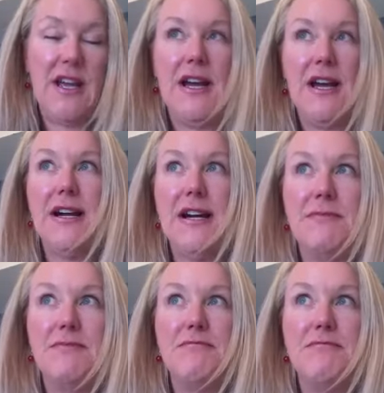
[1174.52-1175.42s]

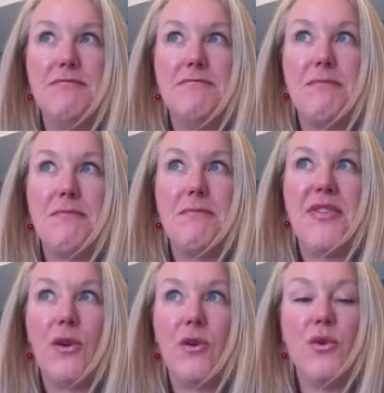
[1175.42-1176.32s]
But
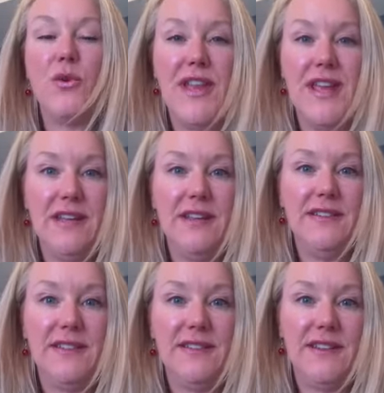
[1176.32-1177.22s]
the cool thing is
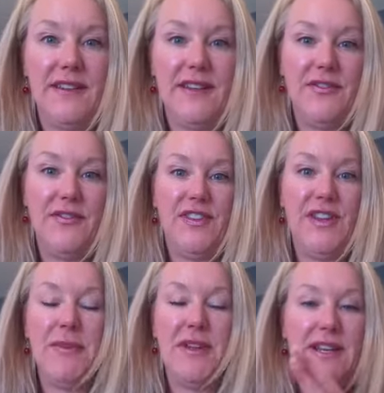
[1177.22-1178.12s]
if
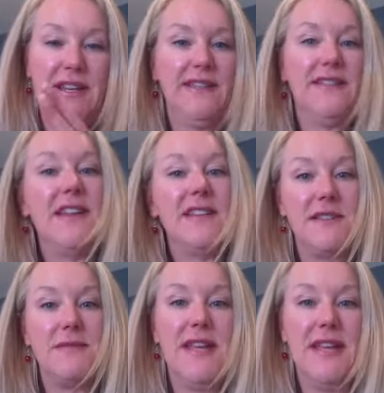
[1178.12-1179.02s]
somebody says to
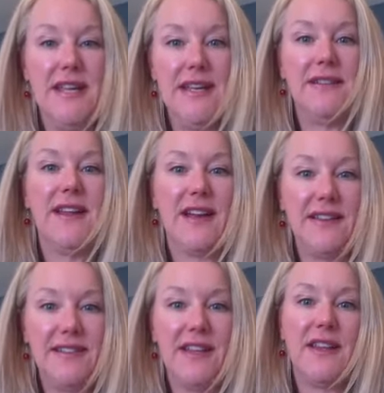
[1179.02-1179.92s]
me, like I
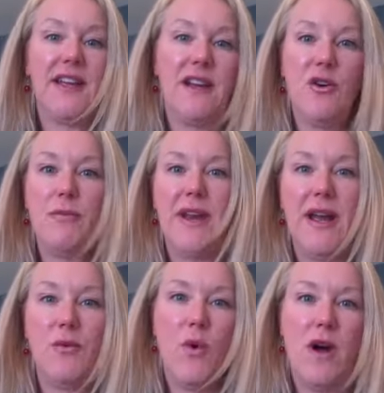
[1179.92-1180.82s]
said, like, oh, but I
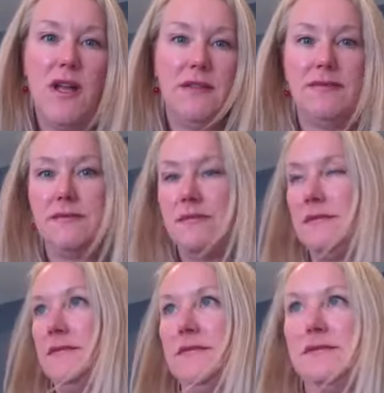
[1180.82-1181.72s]
want
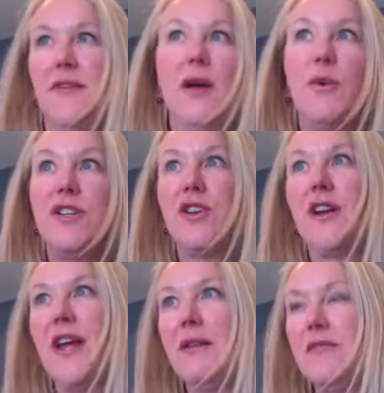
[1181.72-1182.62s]
dark
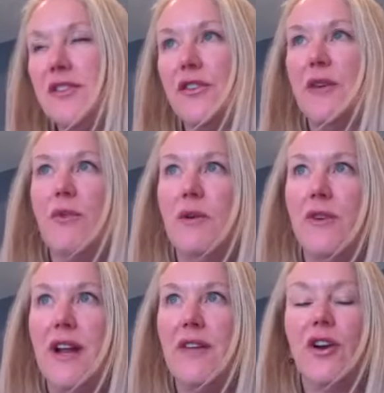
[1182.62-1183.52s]
cabinets or I want
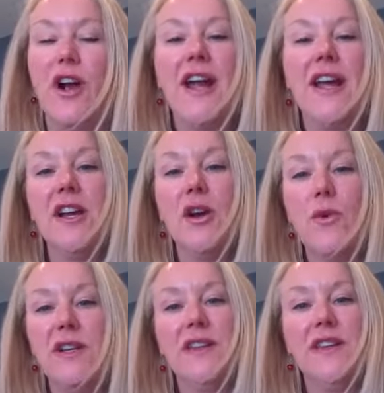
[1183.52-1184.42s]
whatever, I can go
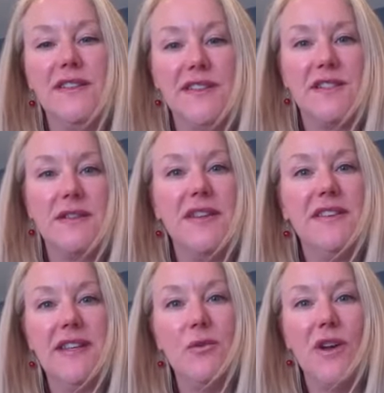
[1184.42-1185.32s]
into the system and
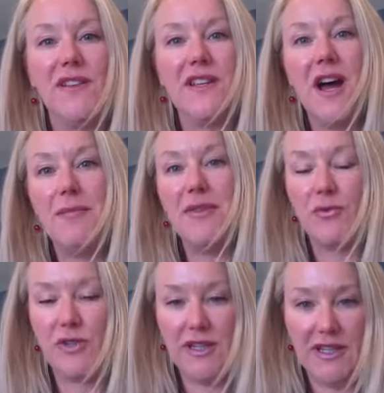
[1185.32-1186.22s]
see what's not been
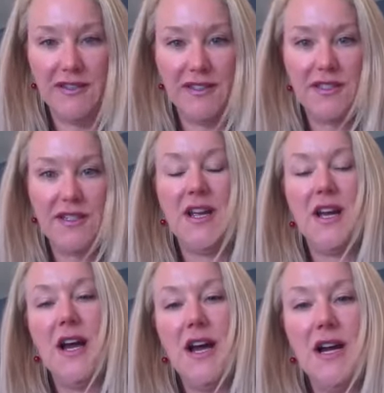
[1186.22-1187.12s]
released,
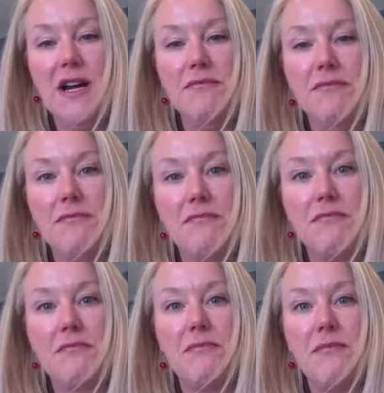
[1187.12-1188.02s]
and
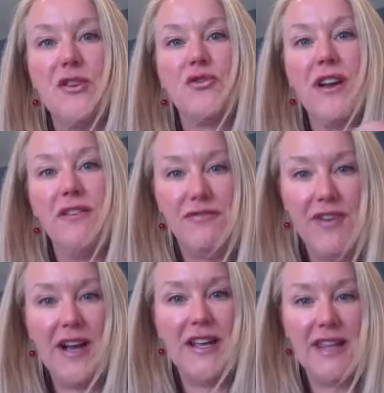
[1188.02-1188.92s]
try to
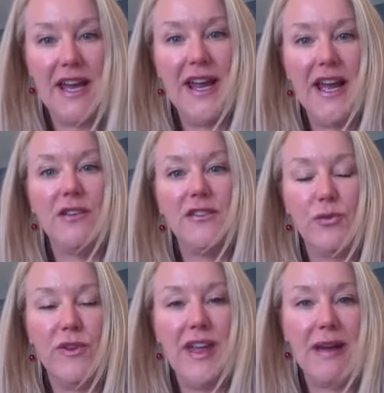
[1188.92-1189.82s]
find that house
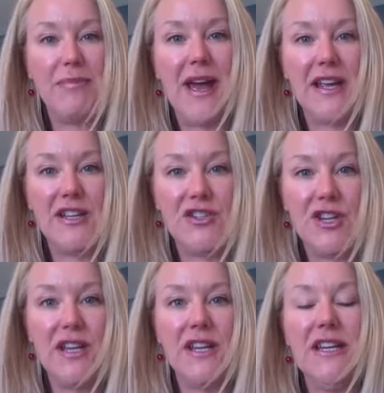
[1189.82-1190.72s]
with that package
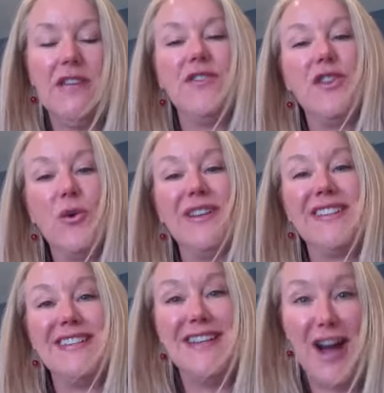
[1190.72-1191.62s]
in. And even though
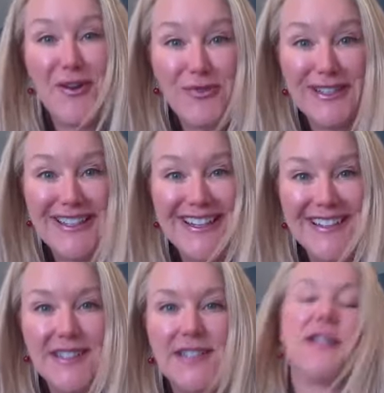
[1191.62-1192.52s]
it's not
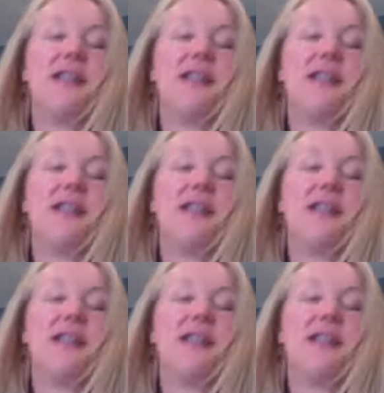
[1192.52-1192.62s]
released,